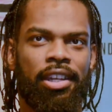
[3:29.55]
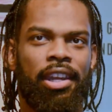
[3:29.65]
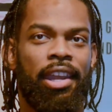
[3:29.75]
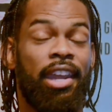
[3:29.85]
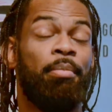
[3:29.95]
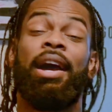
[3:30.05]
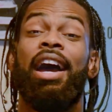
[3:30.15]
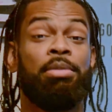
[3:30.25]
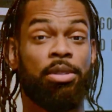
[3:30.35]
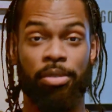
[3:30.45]
and my
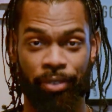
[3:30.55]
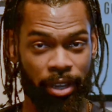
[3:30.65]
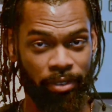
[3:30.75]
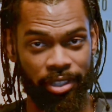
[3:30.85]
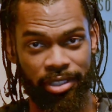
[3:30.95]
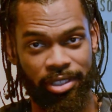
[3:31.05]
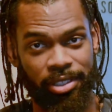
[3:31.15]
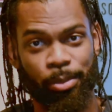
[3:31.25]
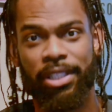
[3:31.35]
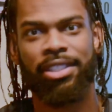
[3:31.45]
absolute favorite,
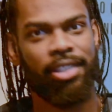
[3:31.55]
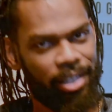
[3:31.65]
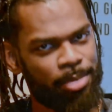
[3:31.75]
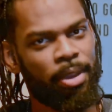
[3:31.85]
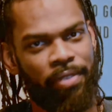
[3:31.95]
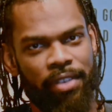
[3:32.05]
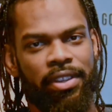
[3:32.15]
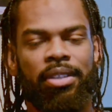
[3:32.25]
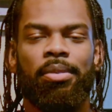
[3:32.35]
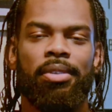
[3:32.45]
which still is my
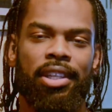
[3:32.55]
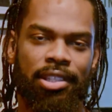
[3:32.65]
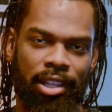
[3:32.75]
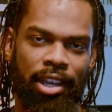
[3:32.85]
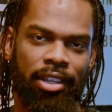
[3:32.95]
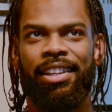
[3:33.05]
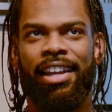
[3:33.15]
favorite, is lighting.